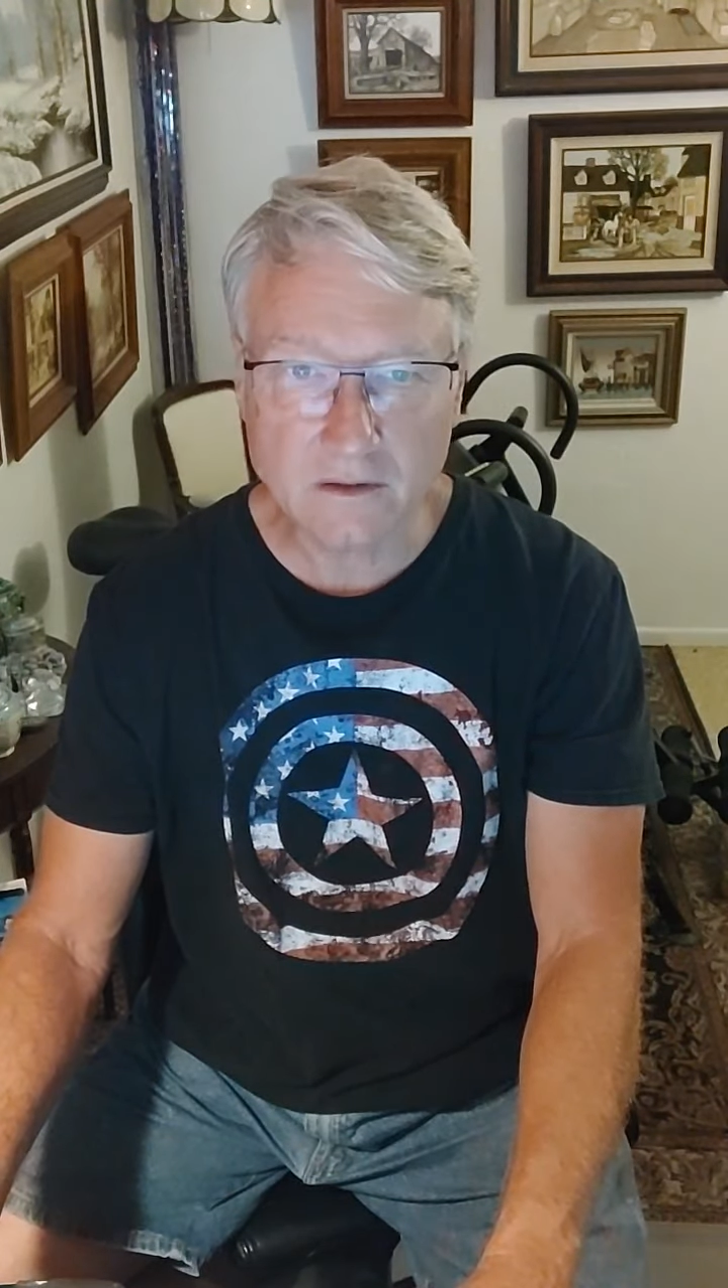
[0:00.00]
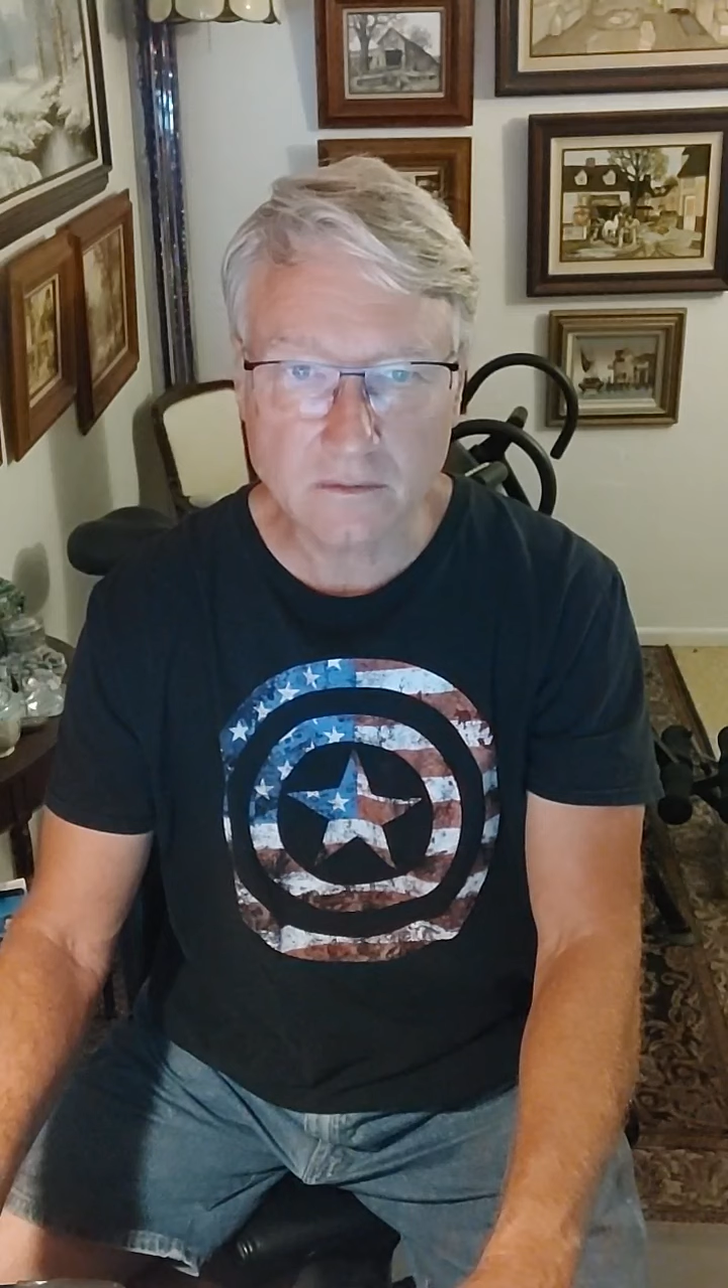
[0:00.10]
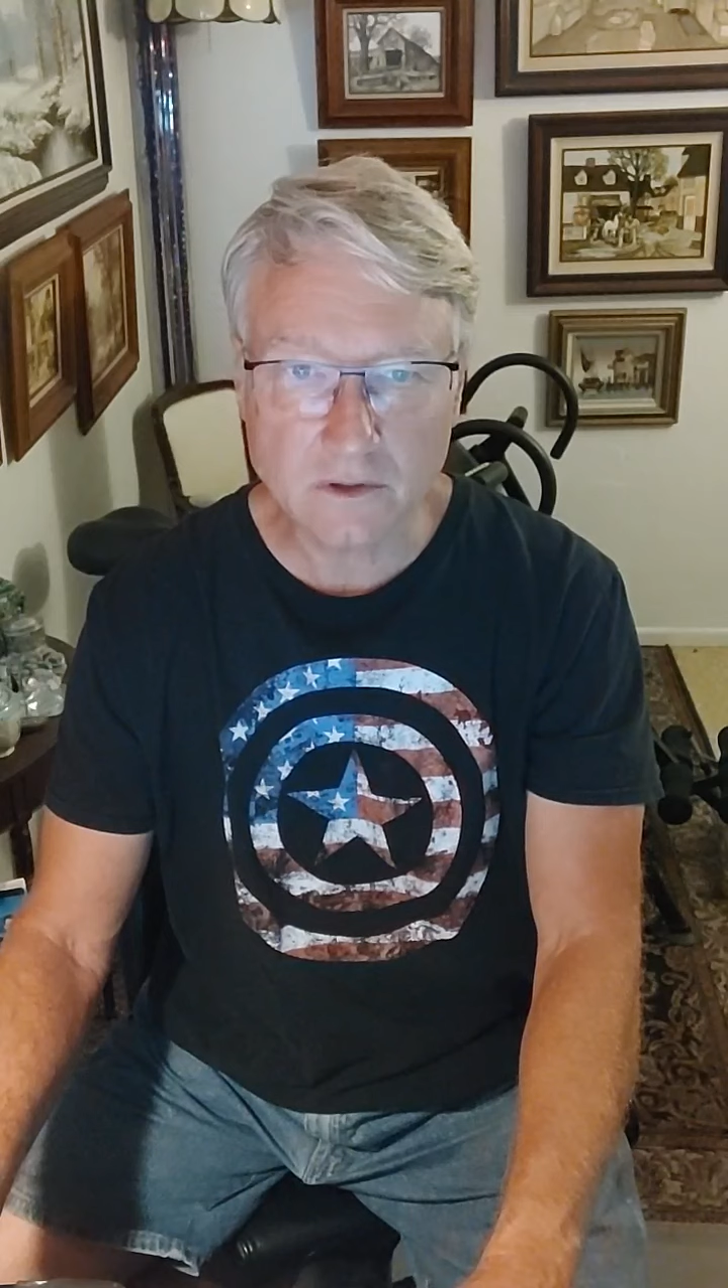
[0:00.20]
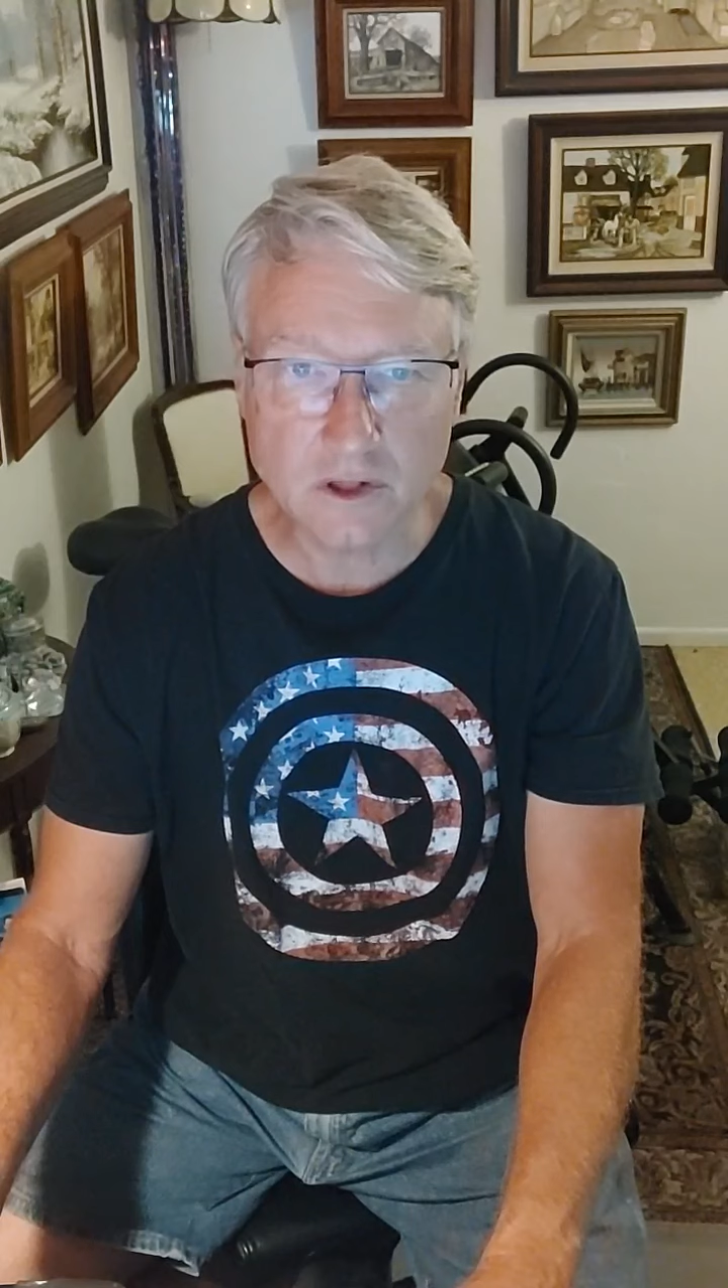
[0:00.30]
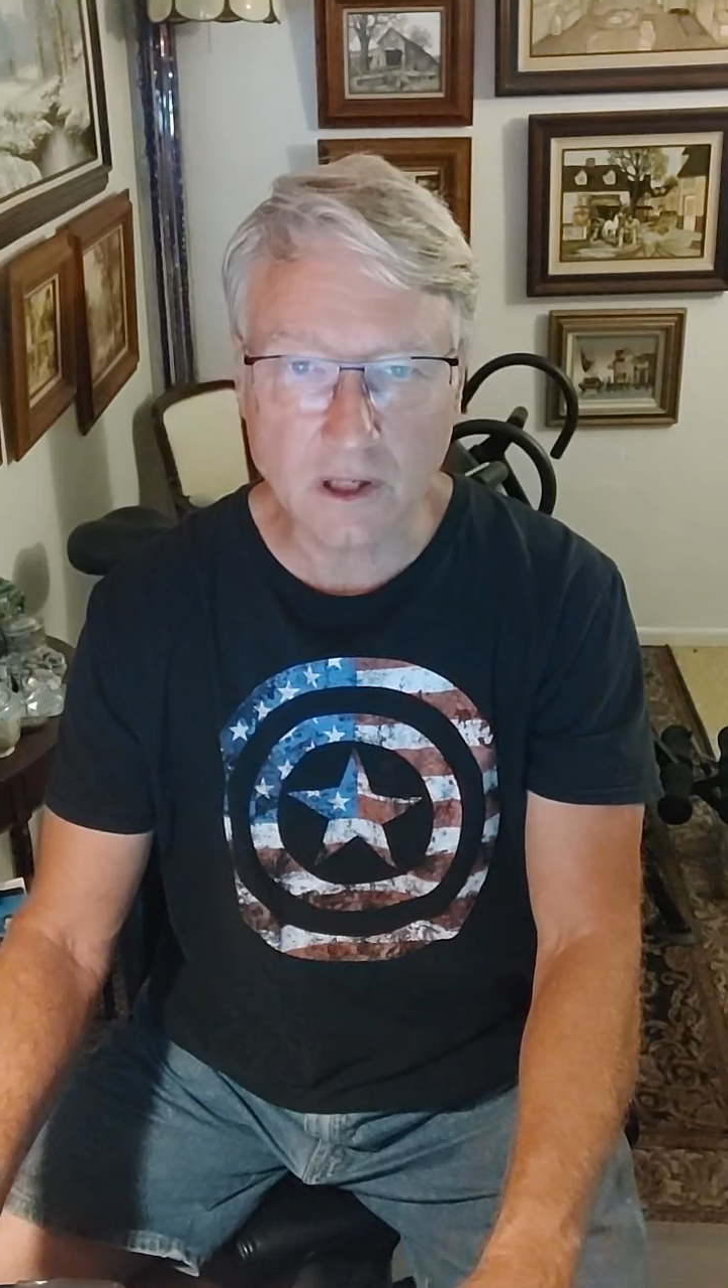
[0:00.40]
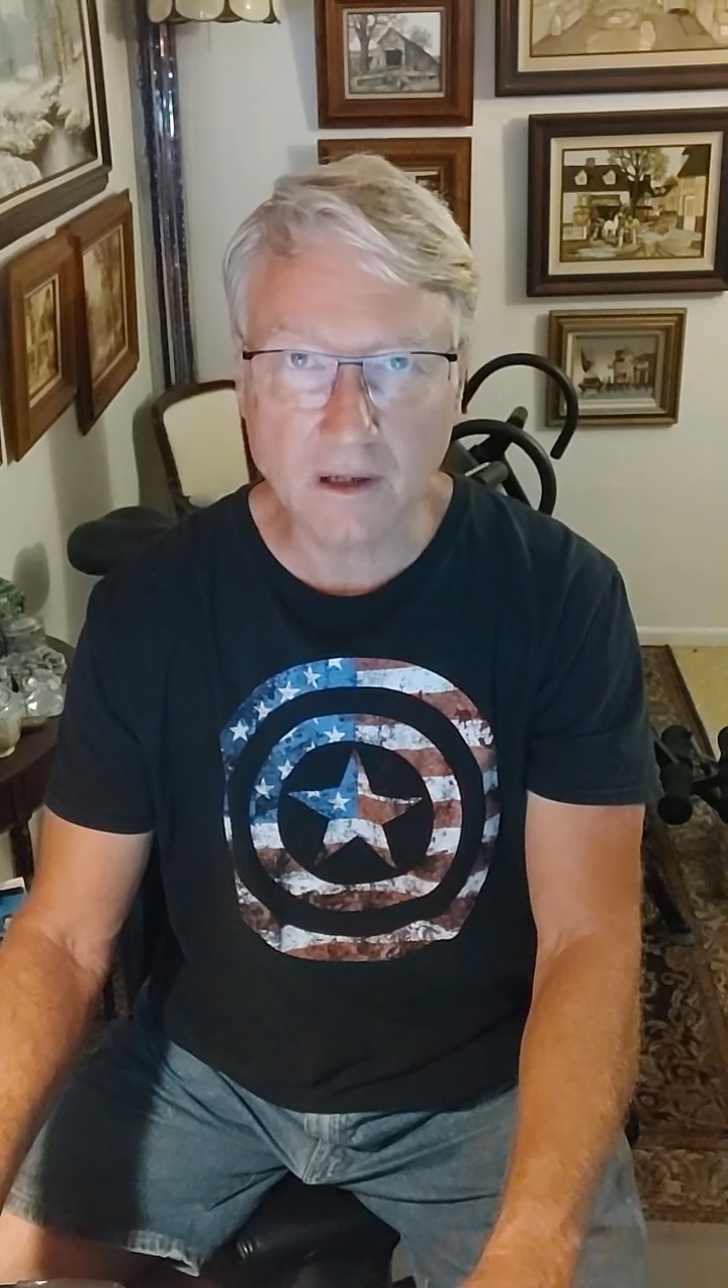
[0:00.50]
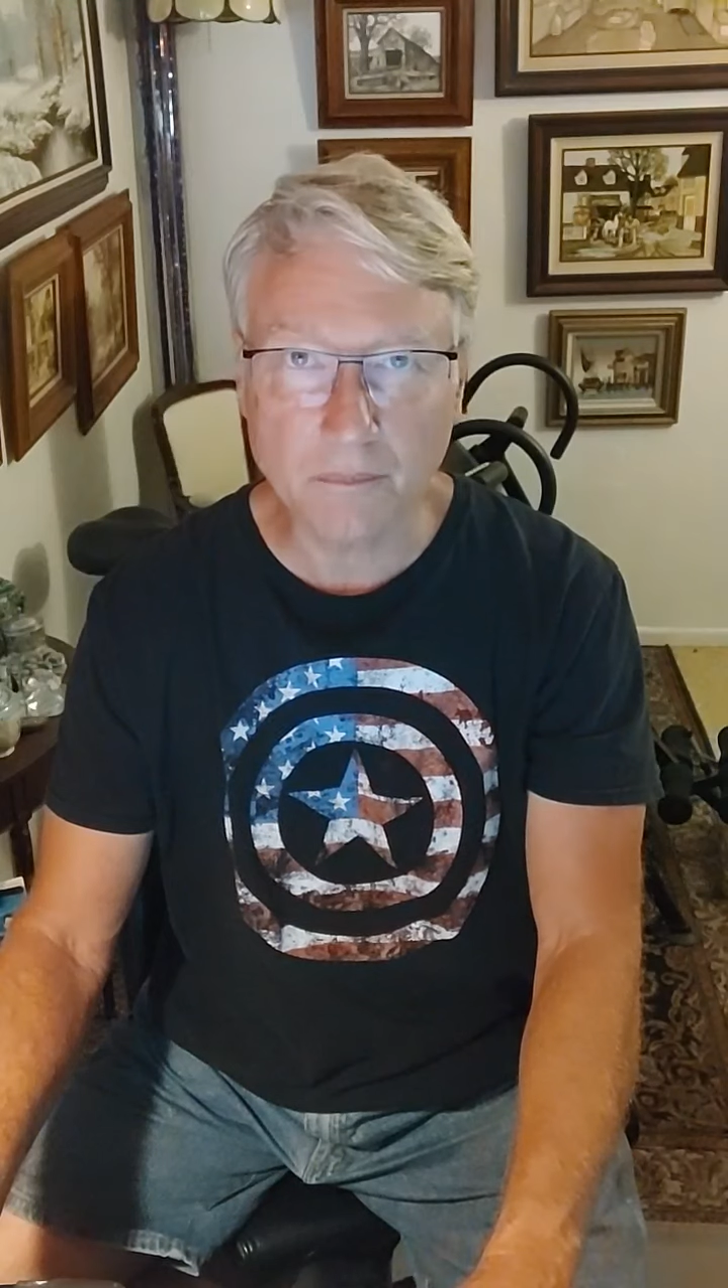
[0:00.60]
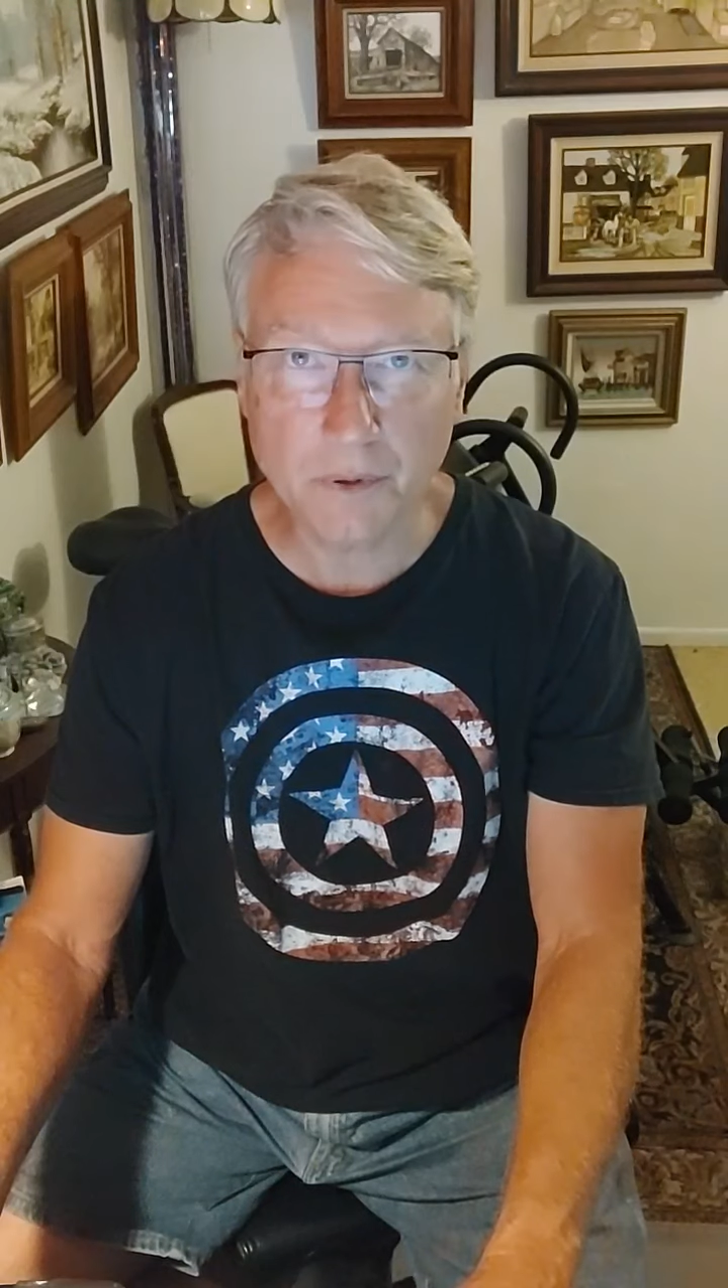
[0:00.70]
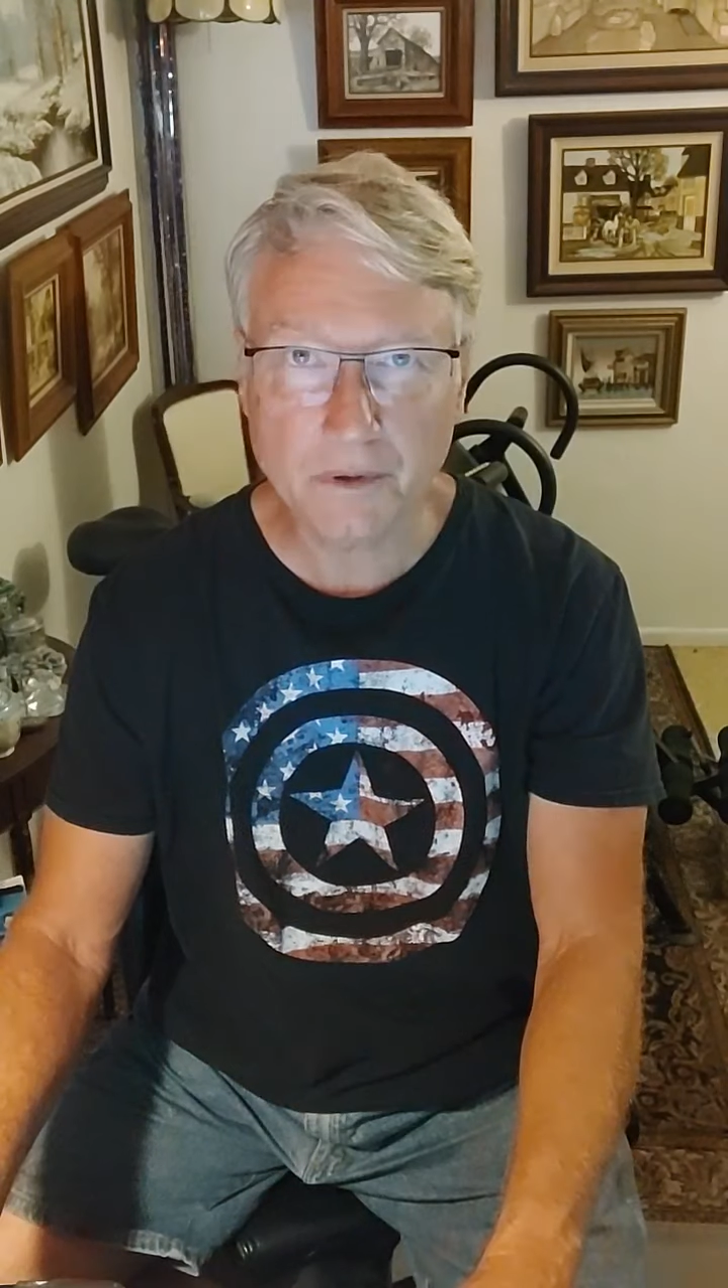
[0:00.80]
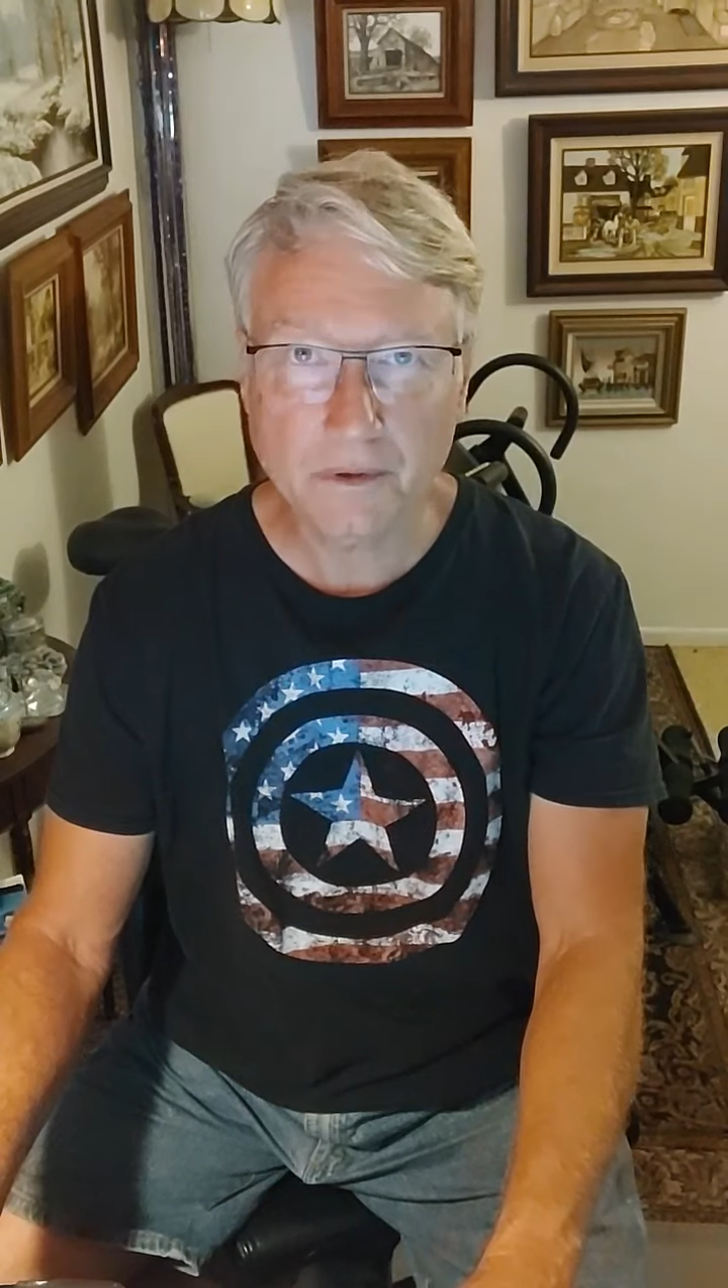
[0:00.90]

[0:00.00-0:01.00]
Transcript: to jump